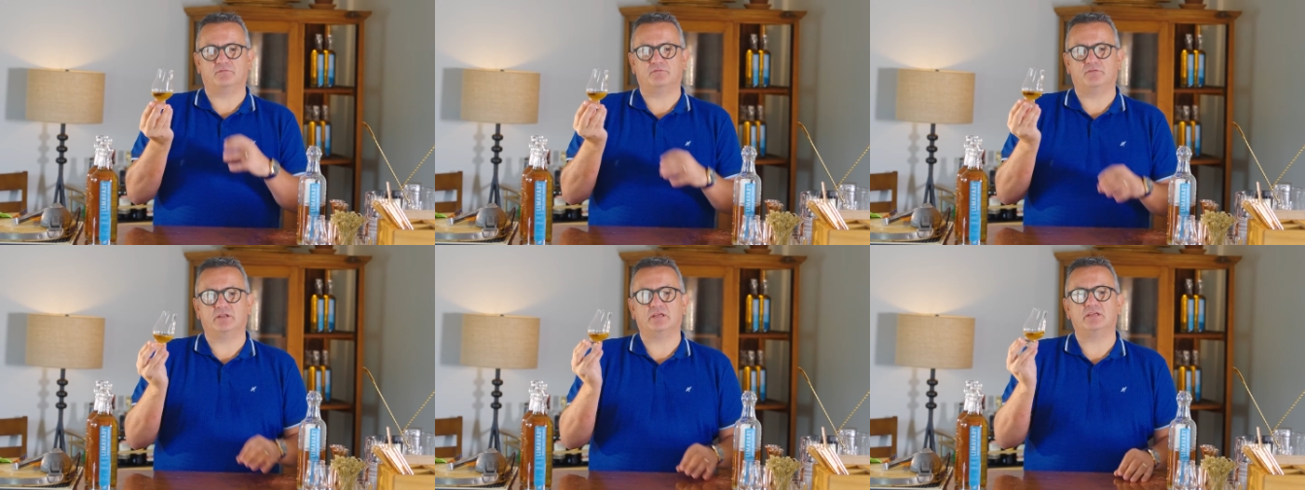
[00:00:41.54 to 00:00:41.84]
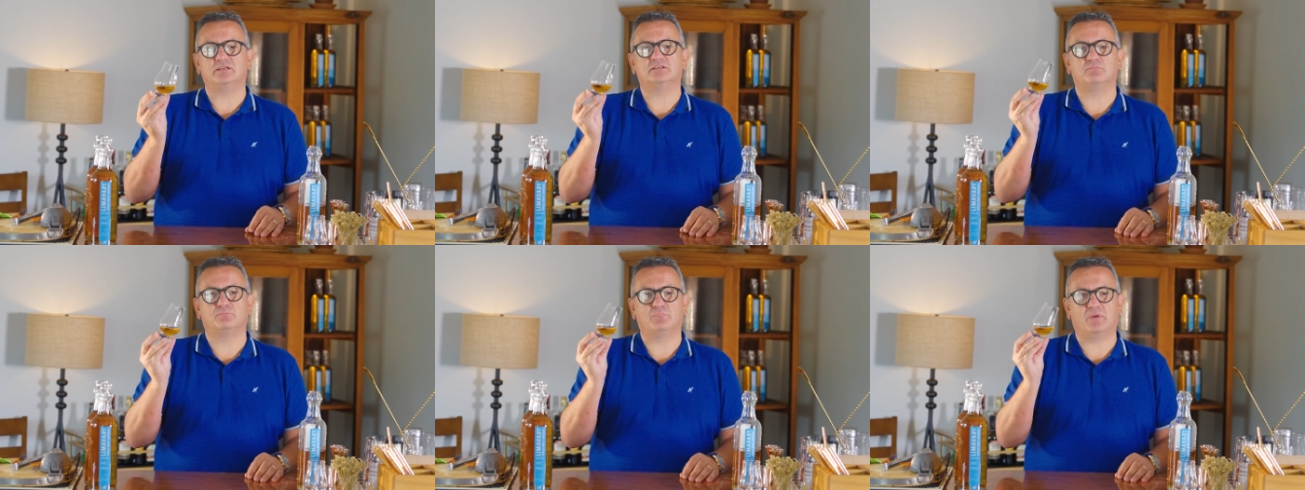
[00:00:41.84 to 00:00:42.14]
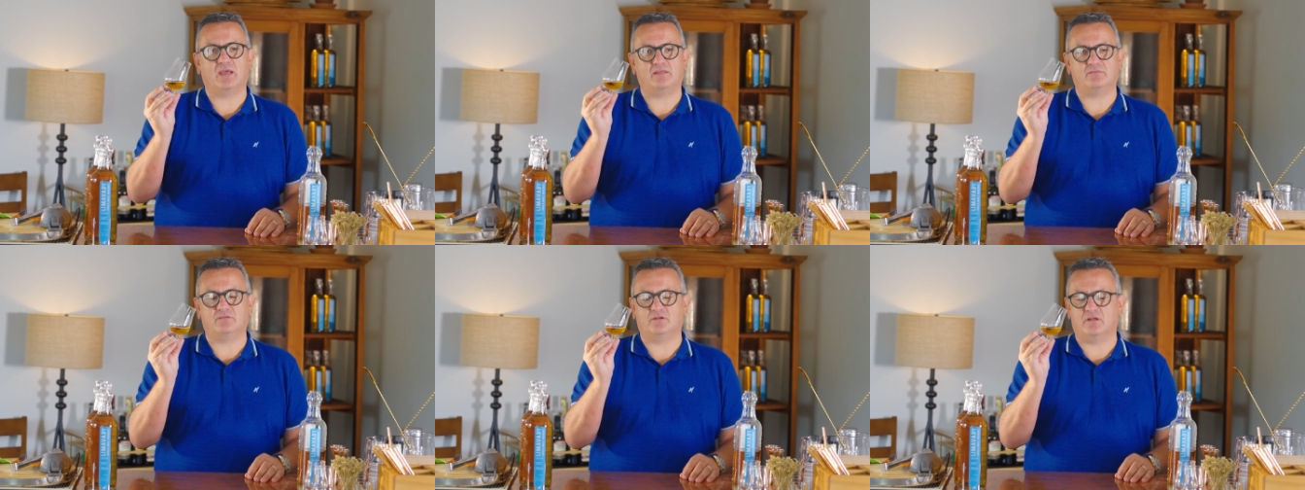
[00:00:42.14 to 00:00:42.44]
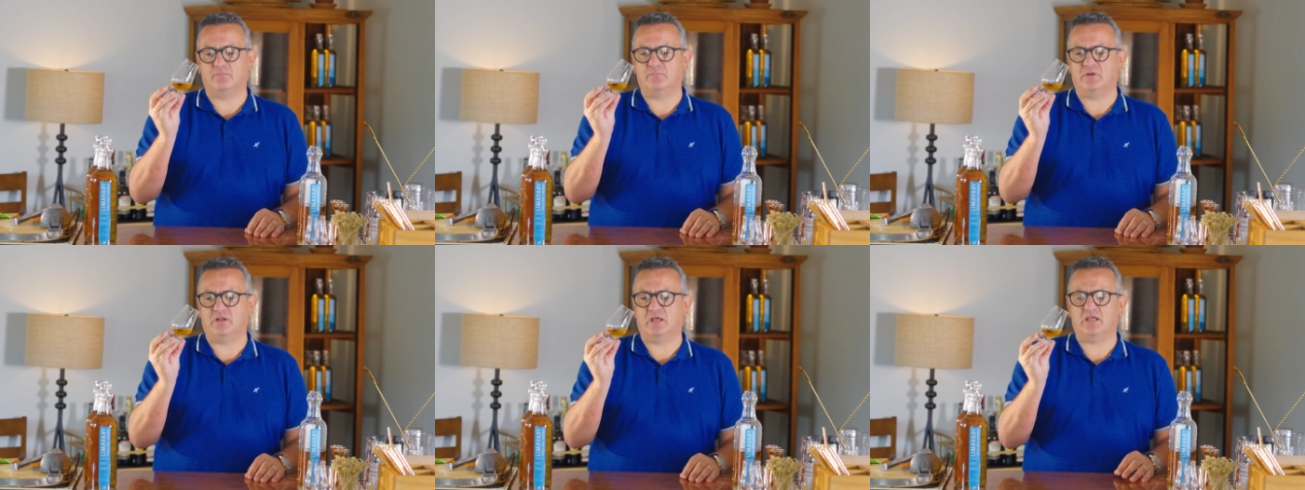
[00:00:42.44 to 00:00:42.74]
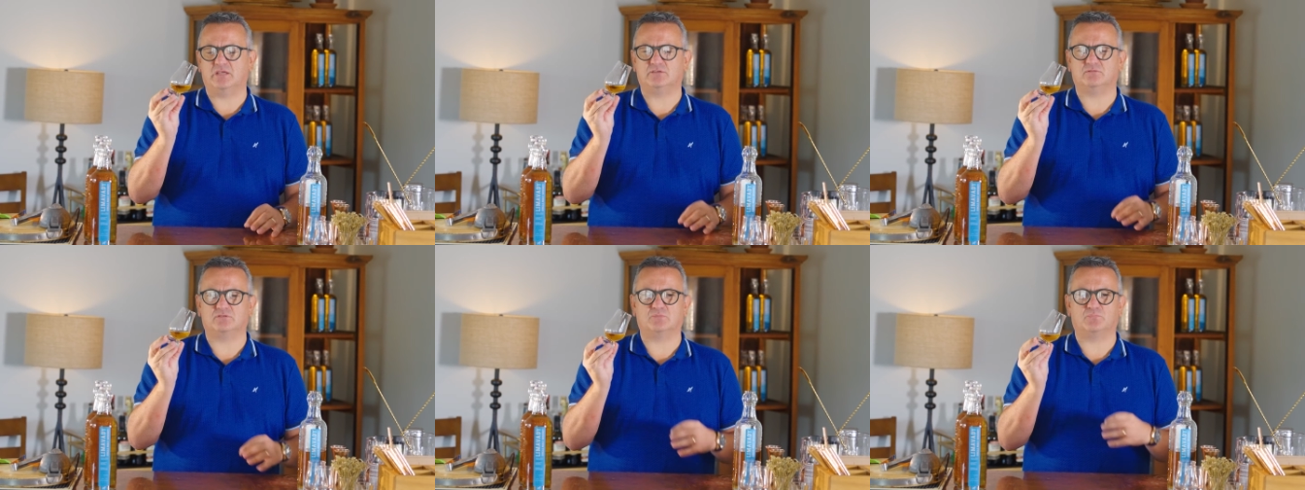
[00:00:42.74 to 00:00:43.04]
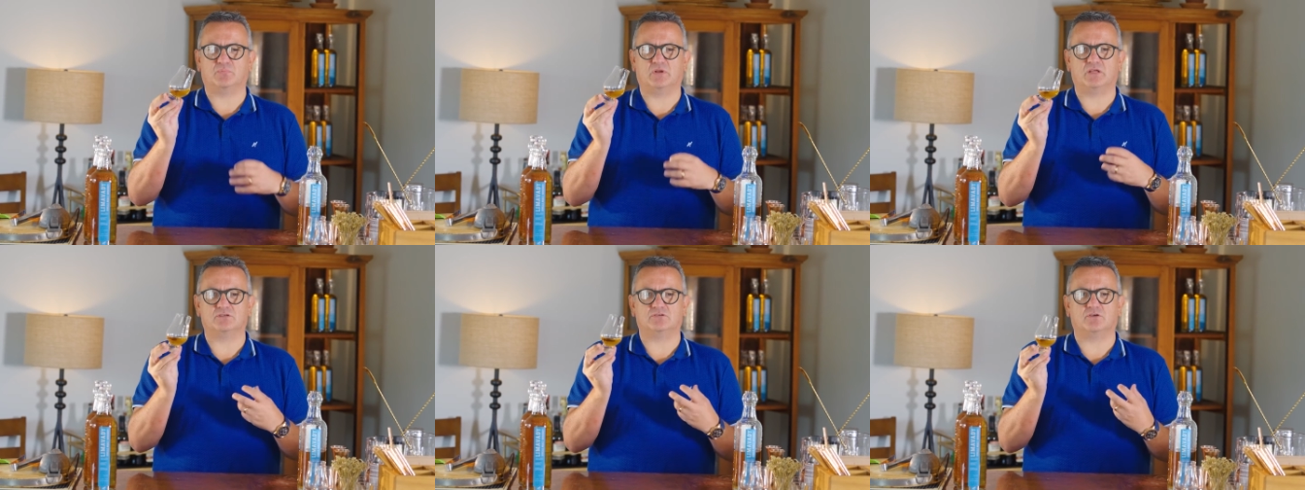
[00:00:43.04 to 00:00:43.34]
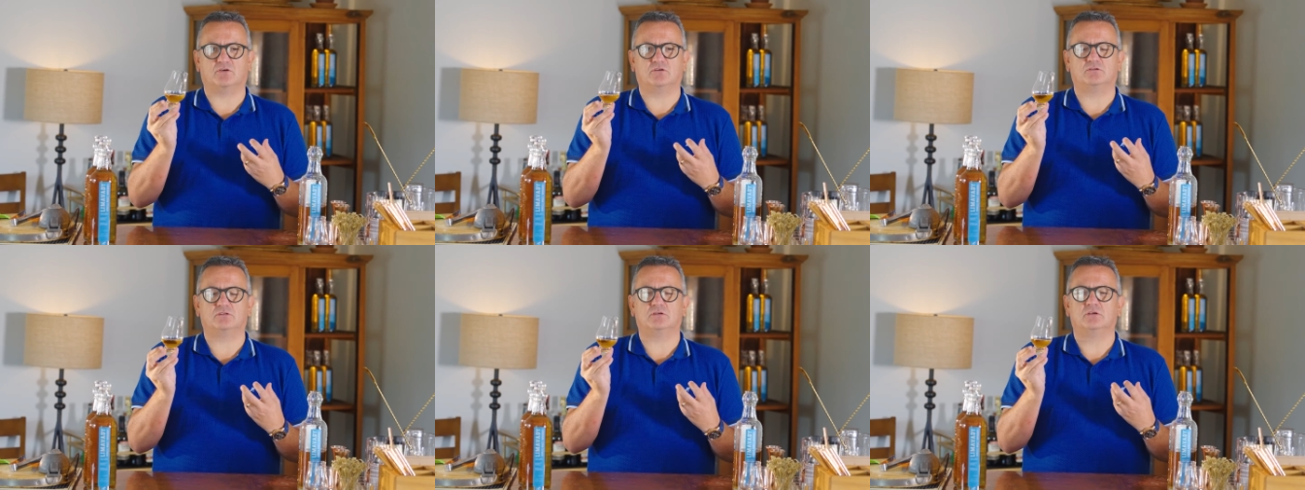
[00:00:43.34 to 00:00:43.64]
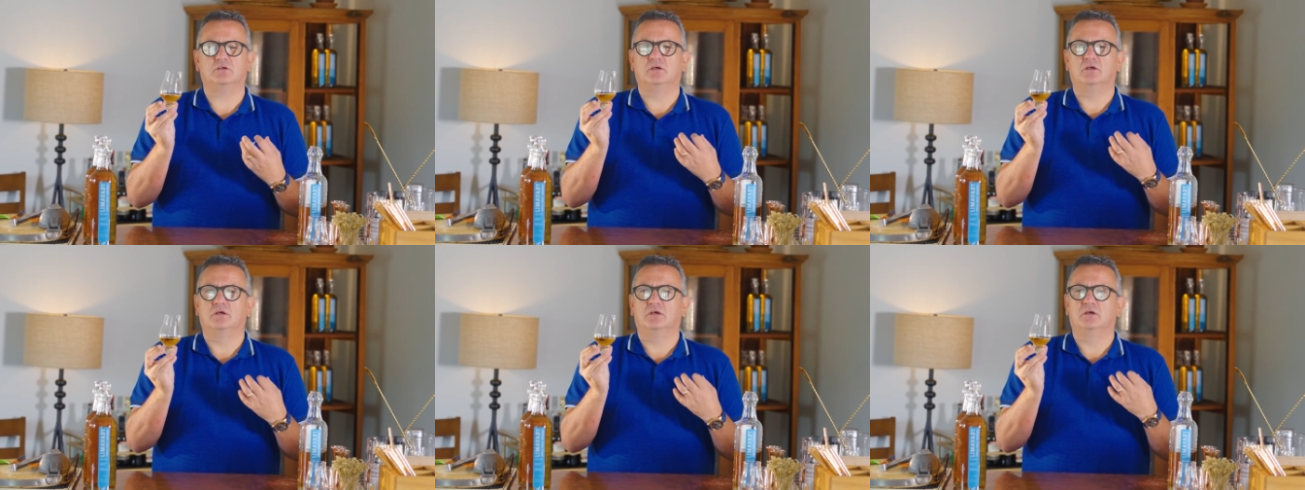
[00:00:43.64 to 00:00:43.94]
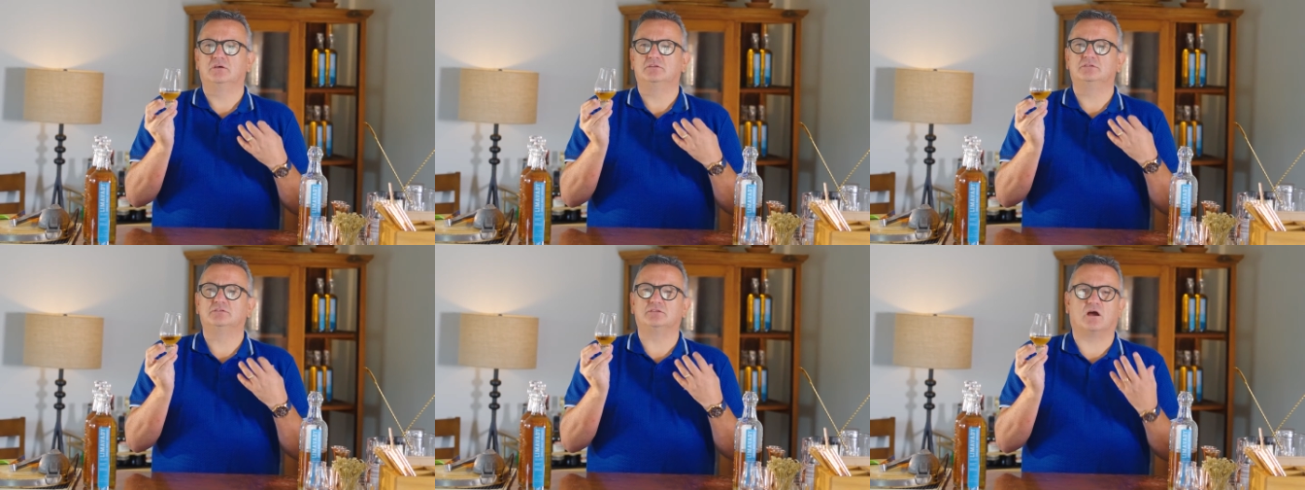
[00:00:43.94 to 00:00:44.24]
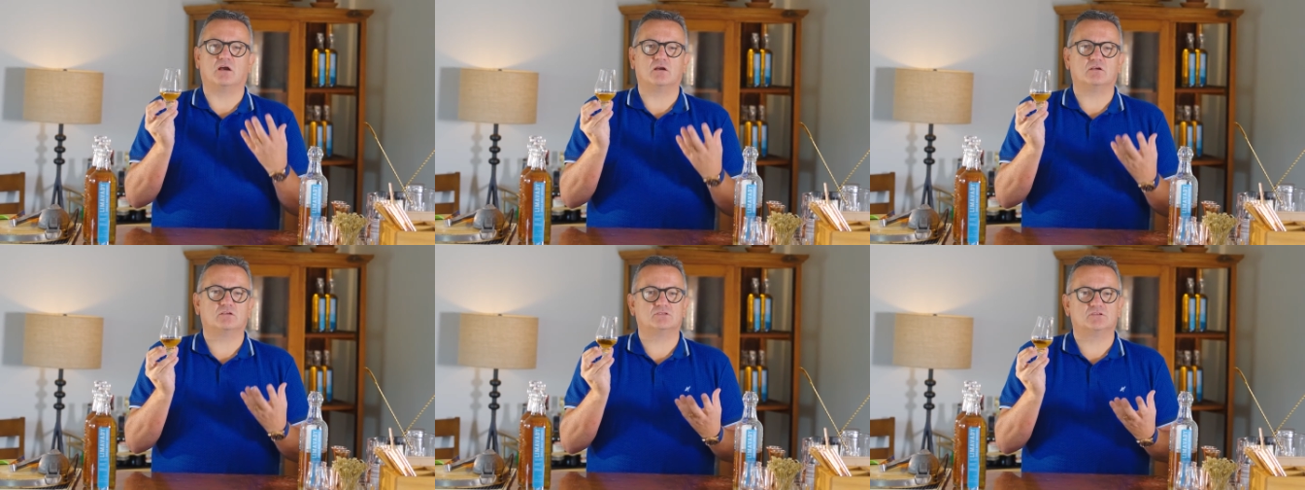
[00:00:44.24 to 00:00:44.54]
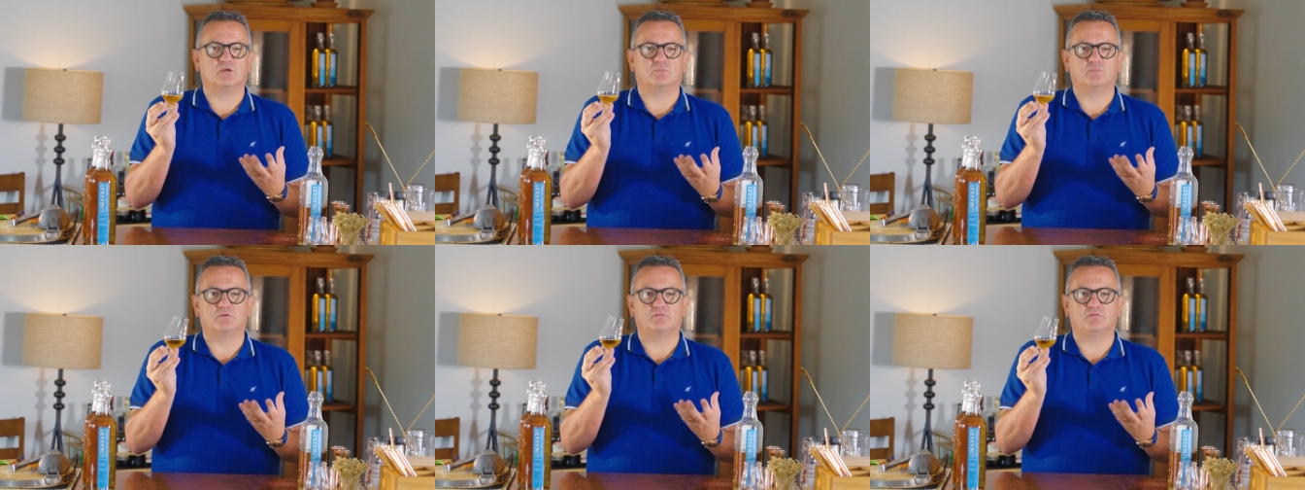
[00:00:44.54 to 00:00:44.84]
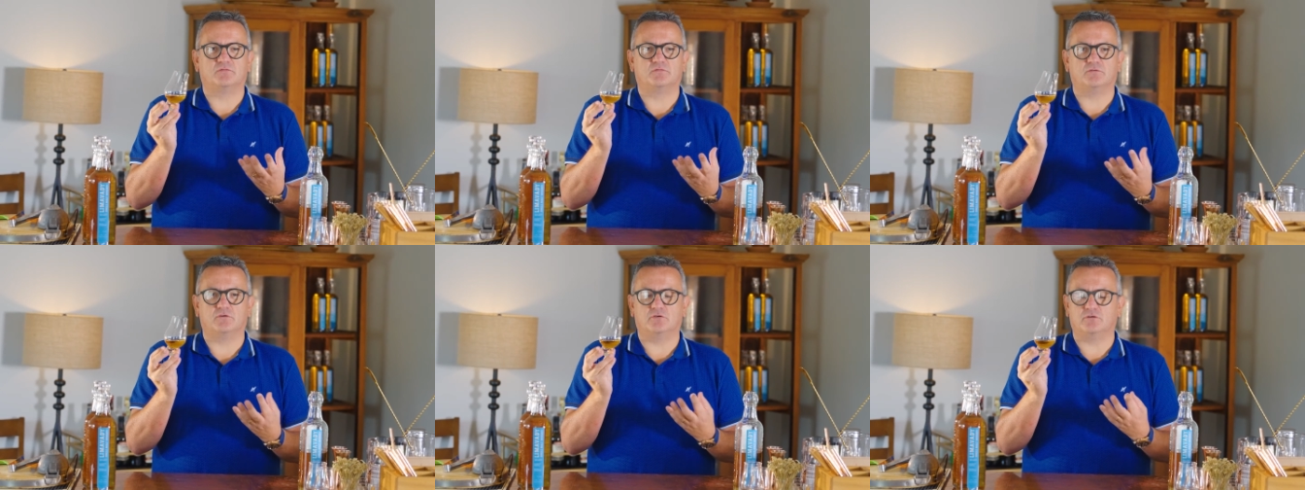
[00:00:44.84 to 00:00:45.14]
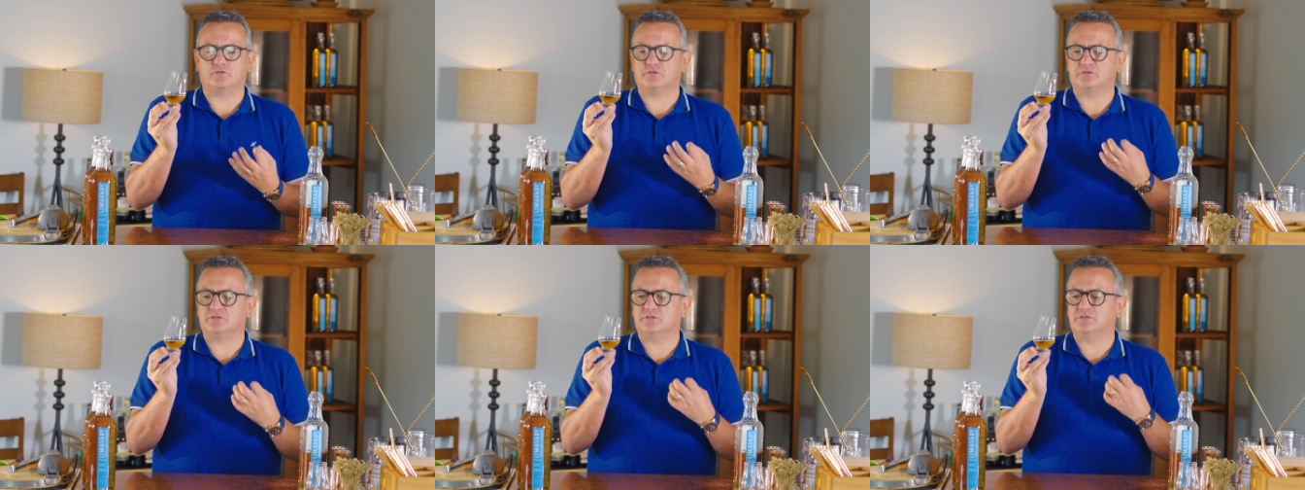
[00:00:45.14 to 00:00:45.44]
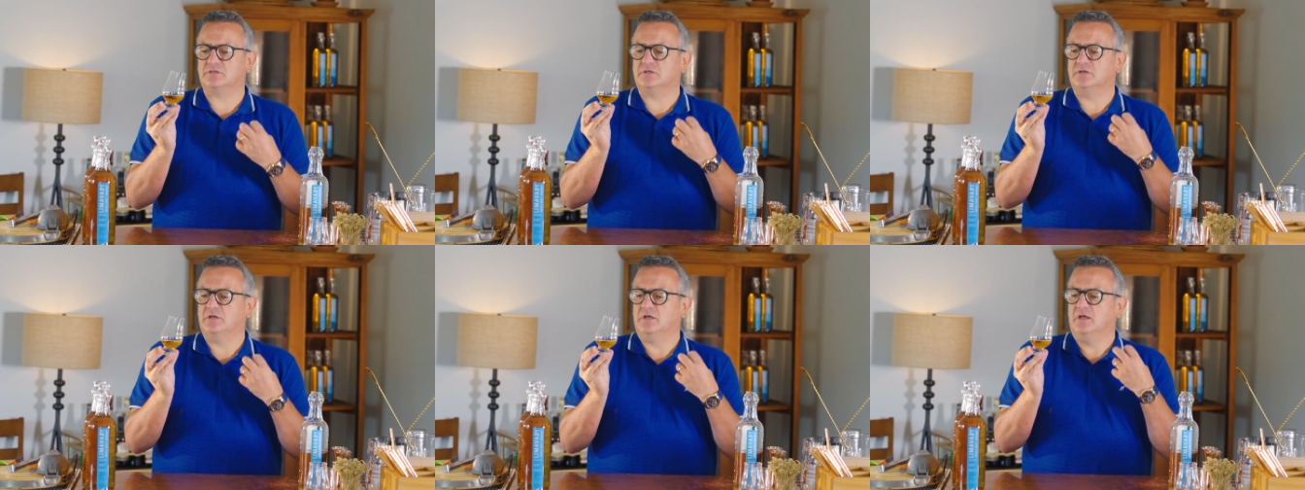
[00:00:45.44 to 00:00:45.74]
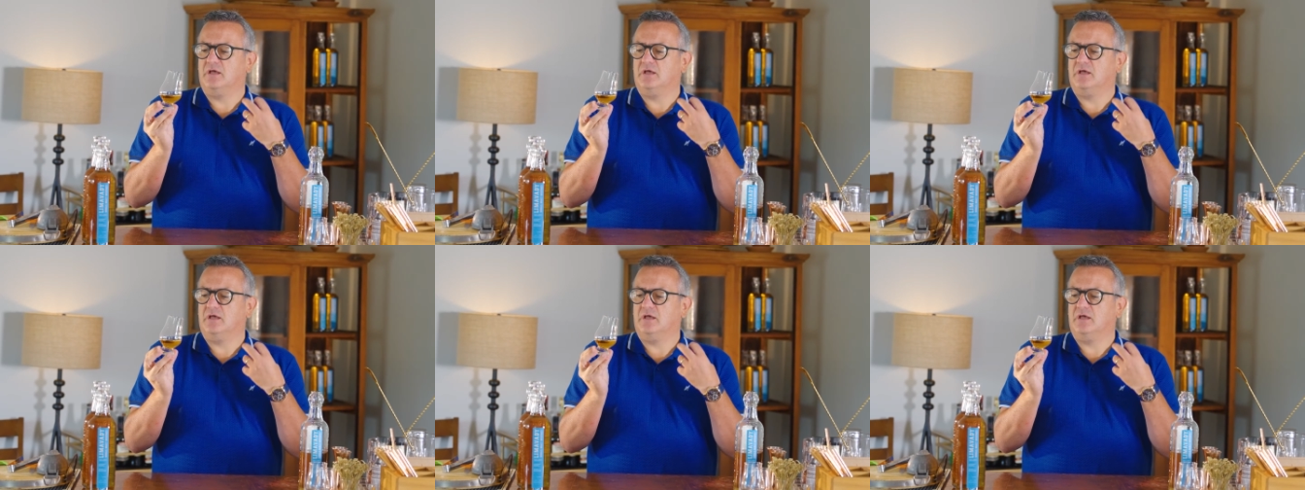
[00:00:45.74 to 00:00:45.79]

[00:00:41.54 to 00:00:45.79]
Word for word: finish in Pedro Ximénez, which brings out dark summer fruits,